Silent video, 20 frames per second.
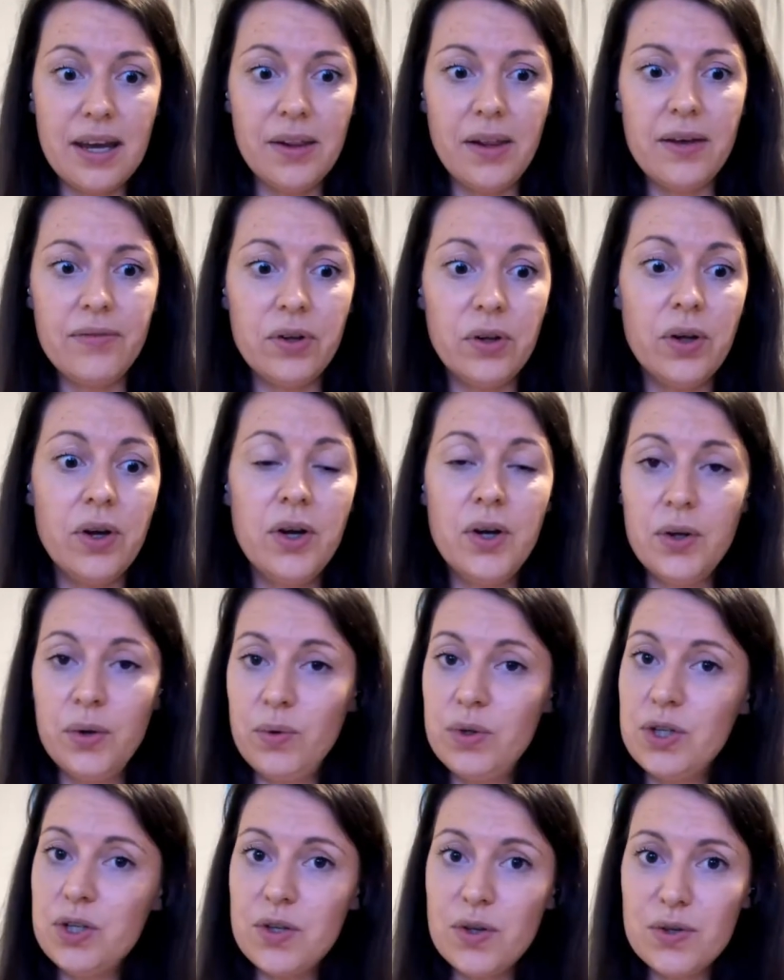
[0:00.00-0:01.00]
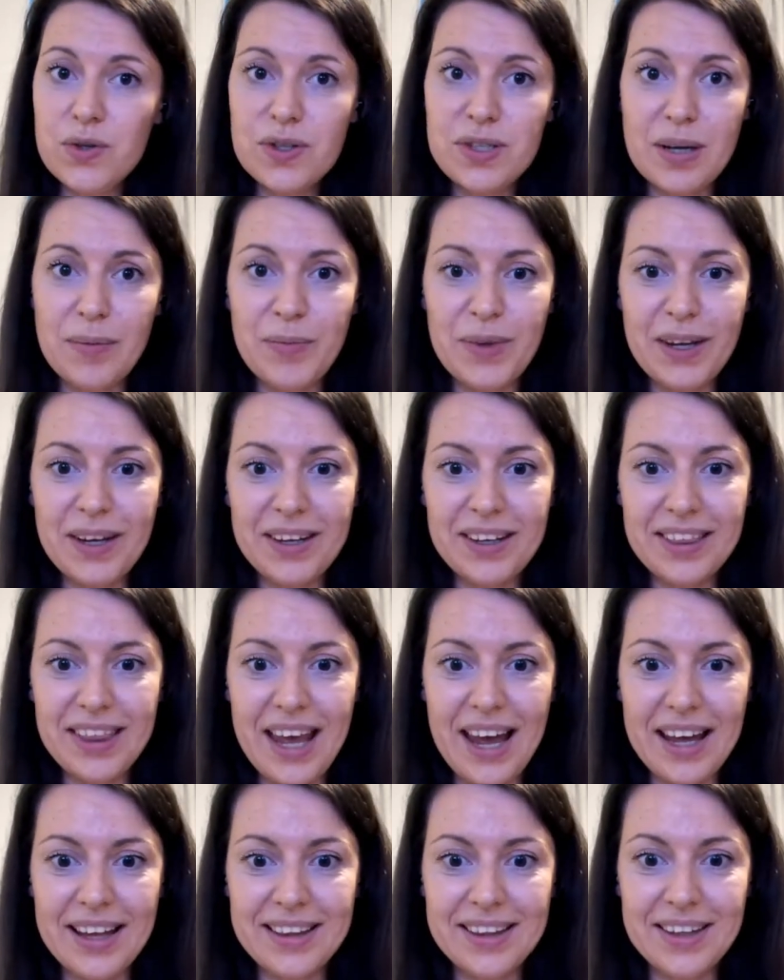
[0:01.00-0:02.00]
level, which is also something
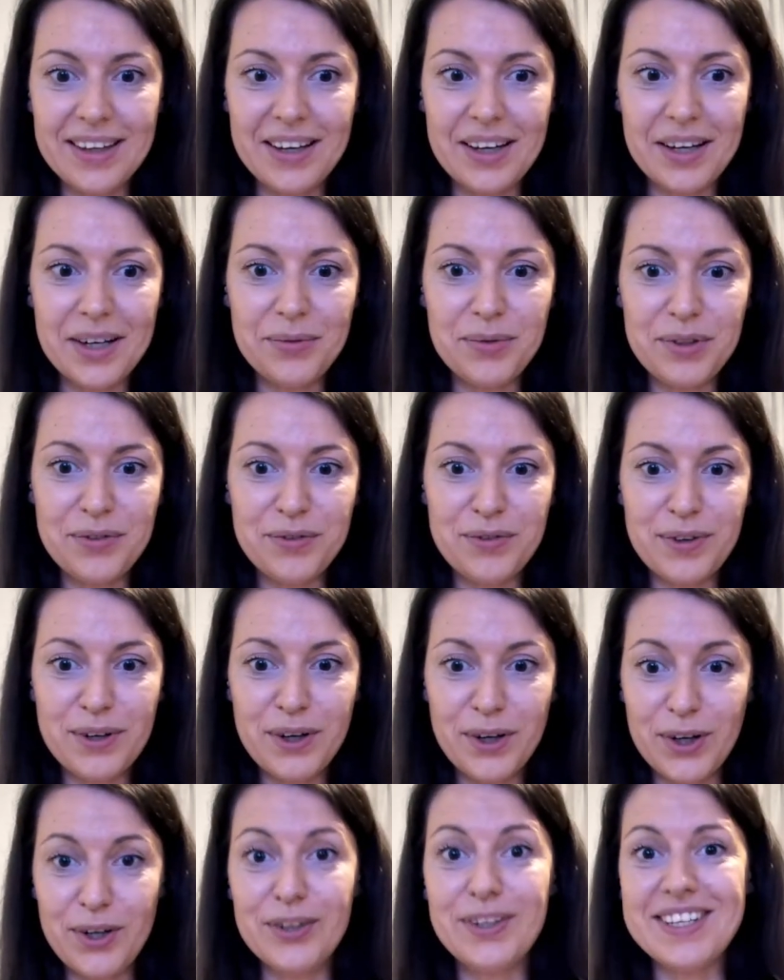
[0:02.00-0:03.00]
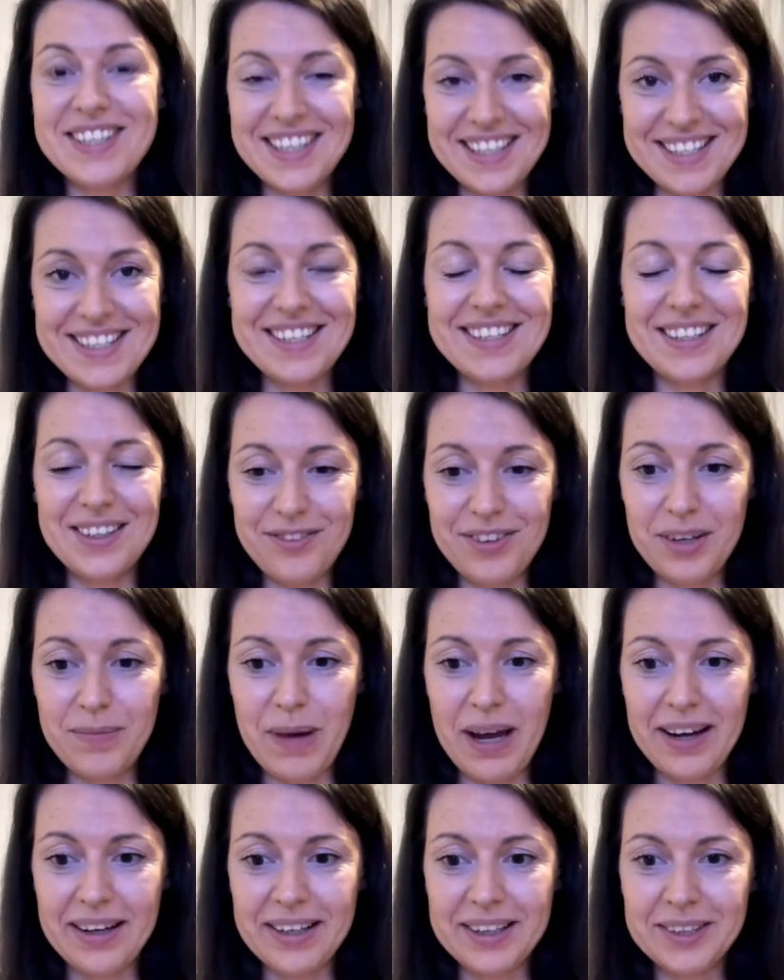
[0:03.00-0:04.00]
that we've heard as consistent
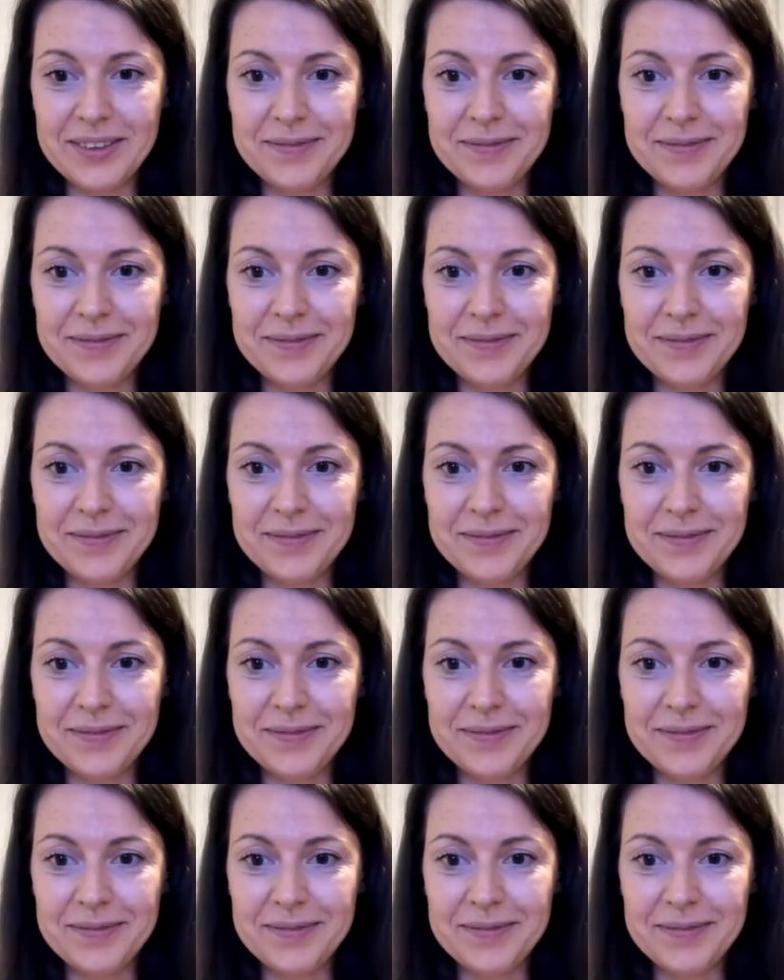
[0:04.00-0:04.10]
feedback.